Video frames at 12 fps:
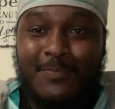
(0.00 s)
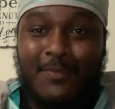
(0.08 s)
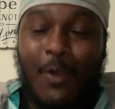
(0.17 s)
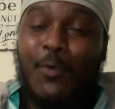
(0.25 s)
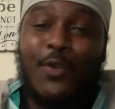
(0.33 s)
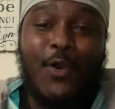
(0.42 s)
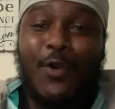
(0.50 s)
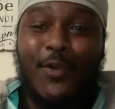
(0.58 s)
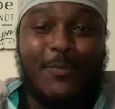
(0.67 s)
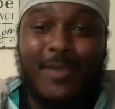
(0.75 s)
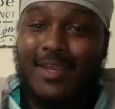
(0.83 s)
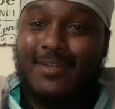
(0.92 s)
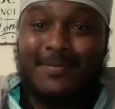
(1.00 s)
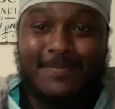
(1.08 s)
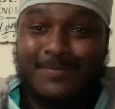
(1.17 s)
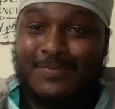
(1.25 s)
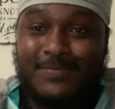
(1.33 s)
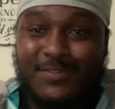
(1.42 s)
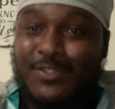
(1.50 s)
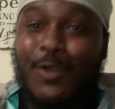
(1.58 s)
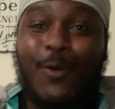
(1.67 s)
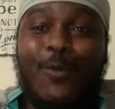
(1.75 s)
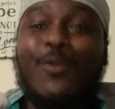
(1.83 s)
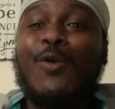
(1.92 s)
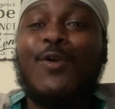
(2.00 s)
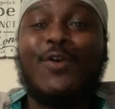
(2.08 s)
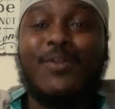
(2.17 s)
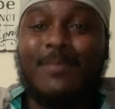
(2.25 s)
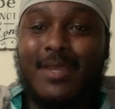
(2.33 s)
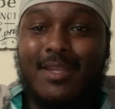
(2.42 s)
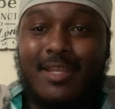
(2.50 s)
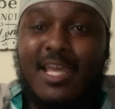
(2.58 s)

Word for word: Hold on, man. Just hold on, man.